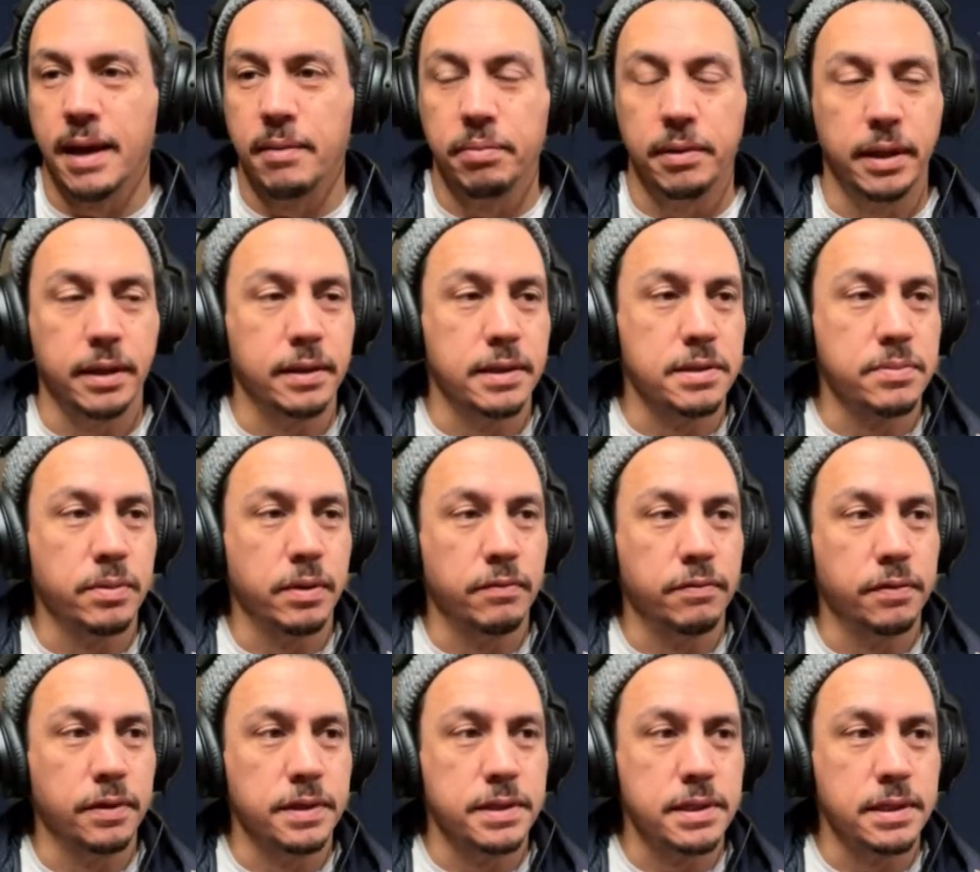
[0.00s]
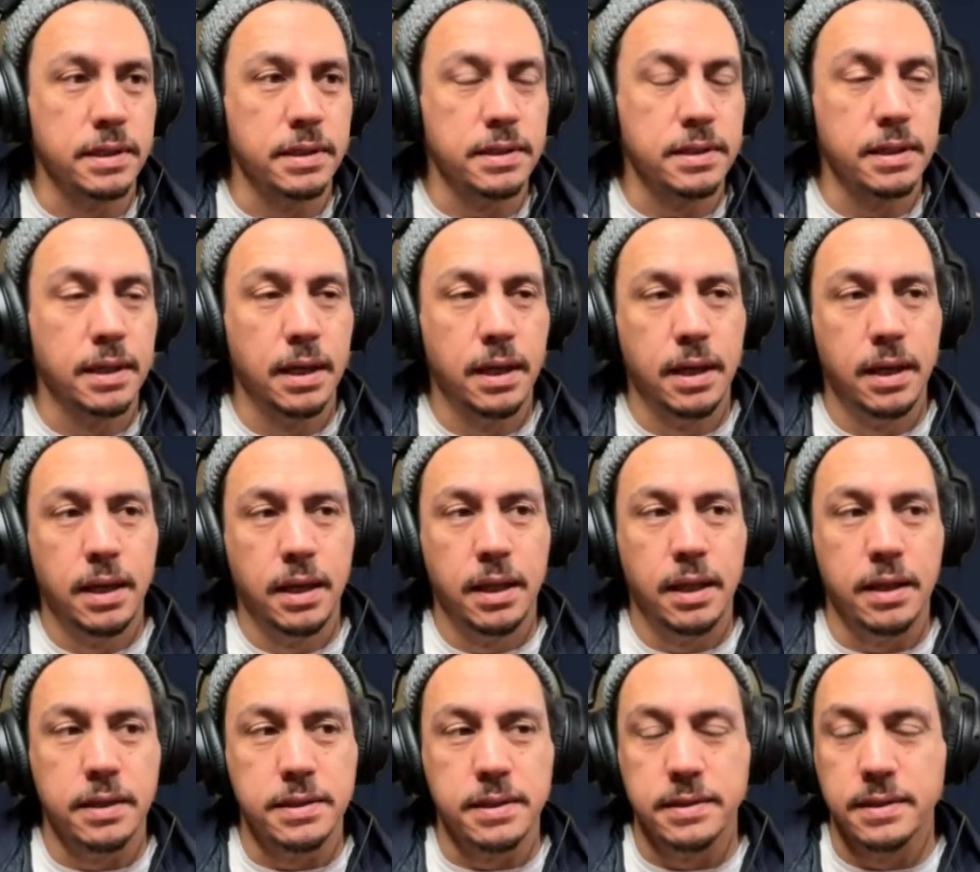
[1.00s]
an app like this one, for instance.
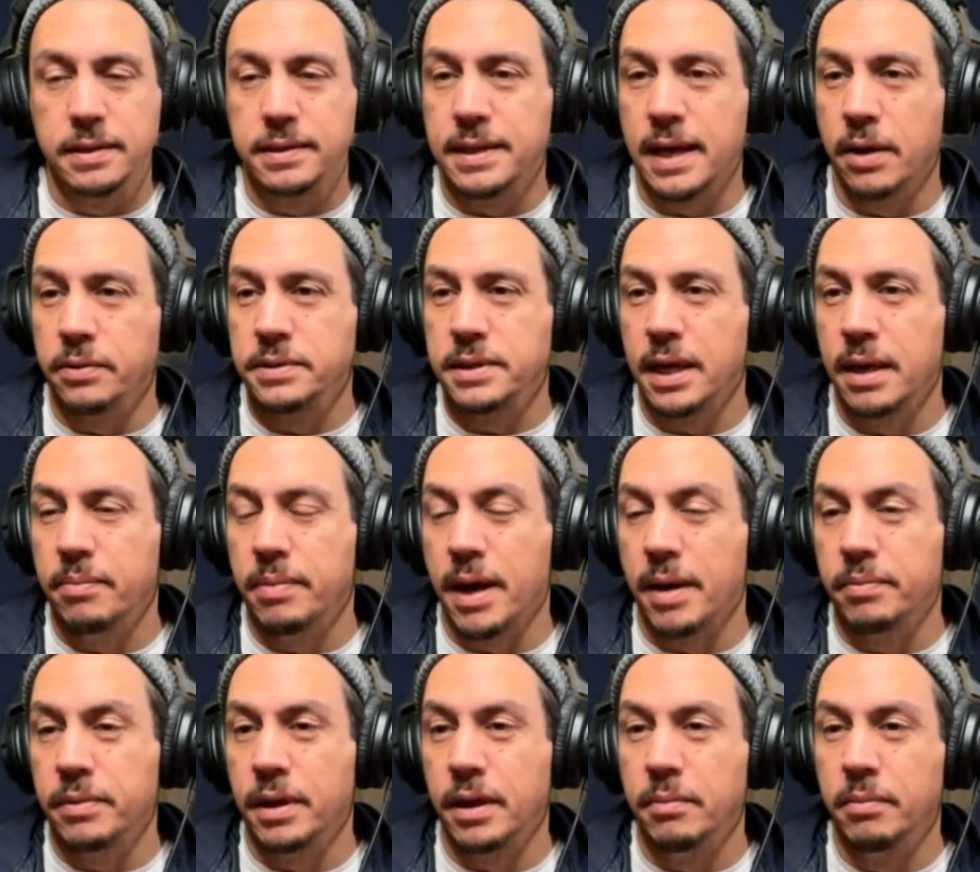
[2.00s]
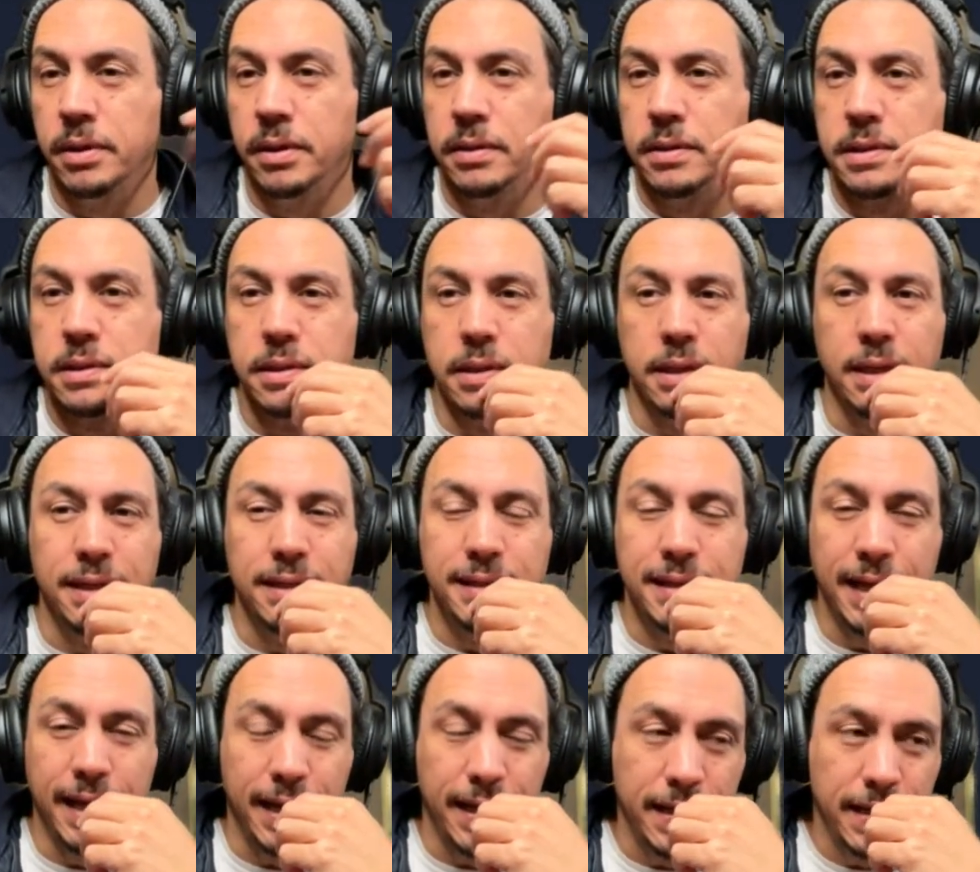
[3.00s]
This is a Soundscape app that I built in a
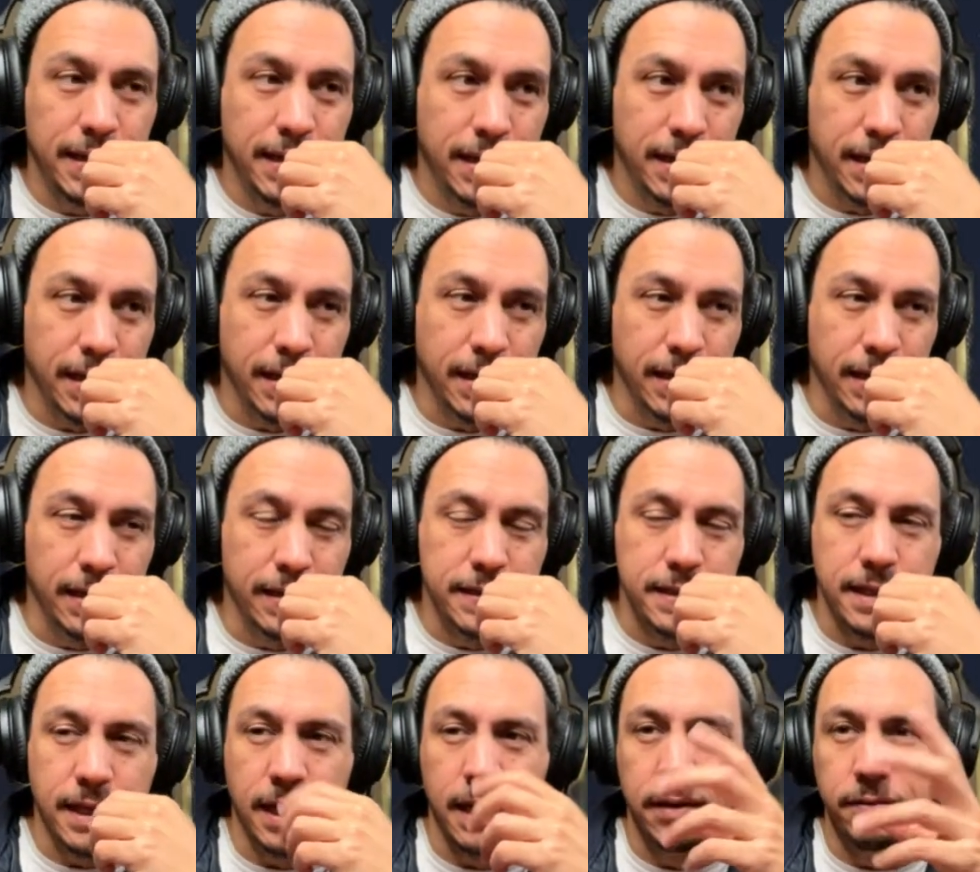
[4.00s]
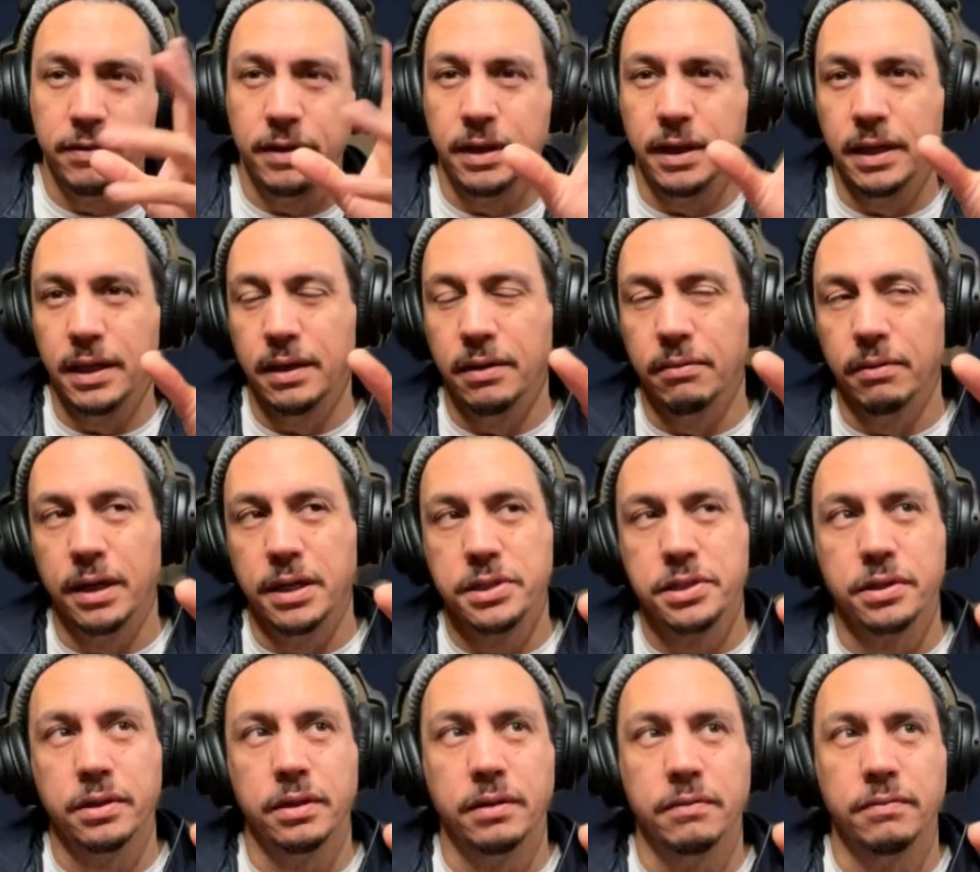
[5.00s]
day. It's kind of an
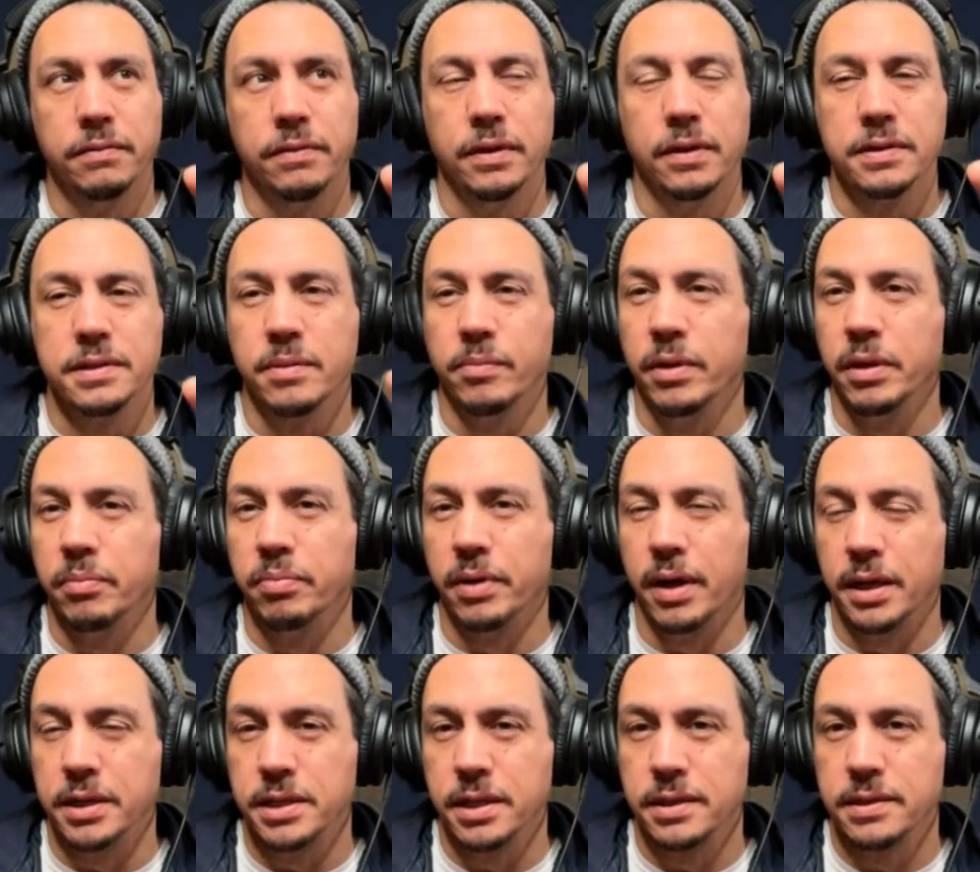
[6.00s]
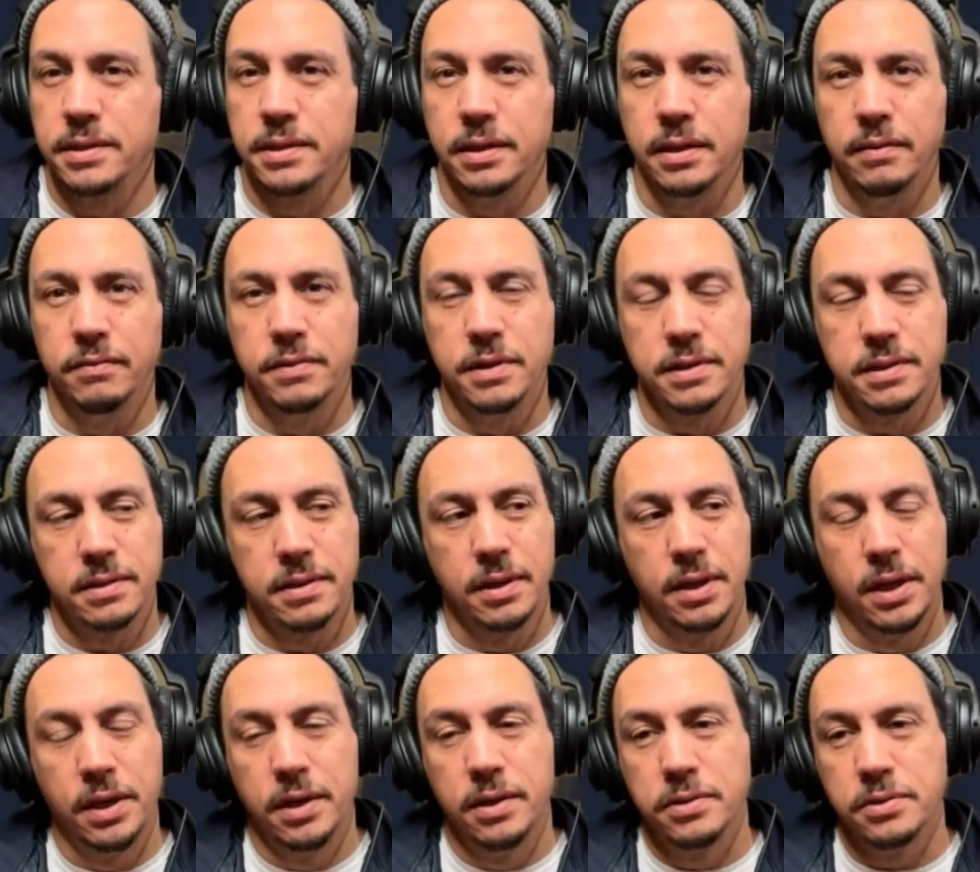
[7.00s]
iteration of some other projects that have just
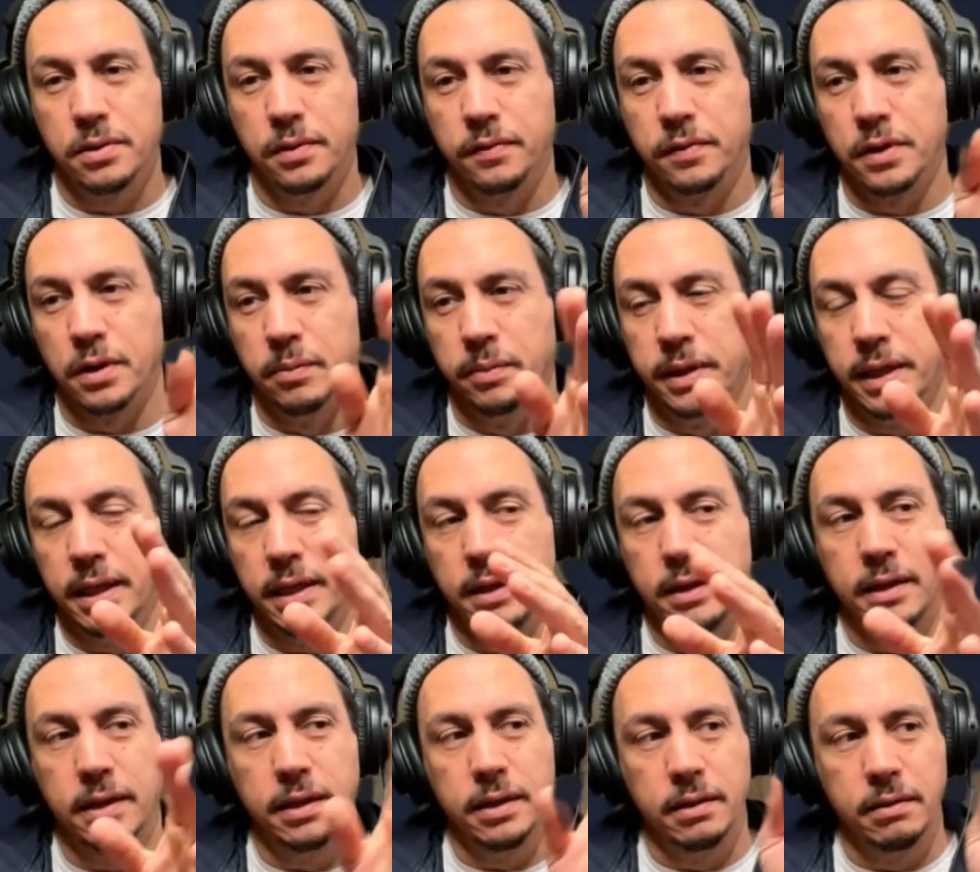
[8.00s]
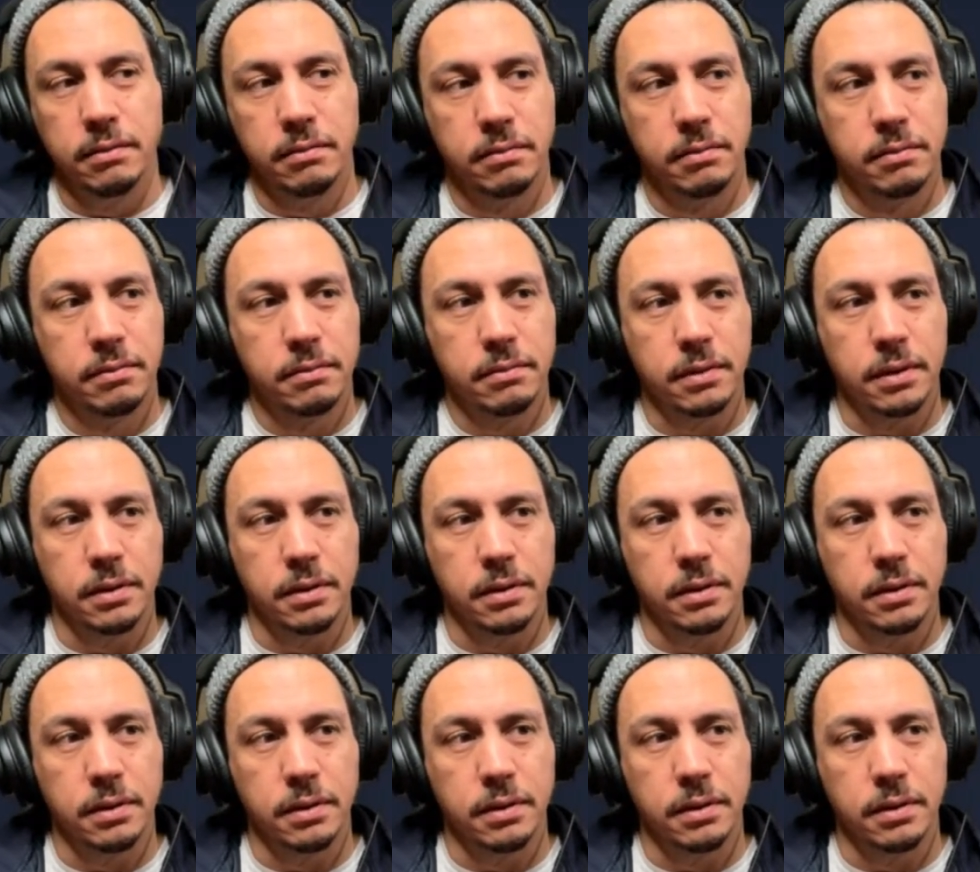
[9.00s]
sort of culminated in,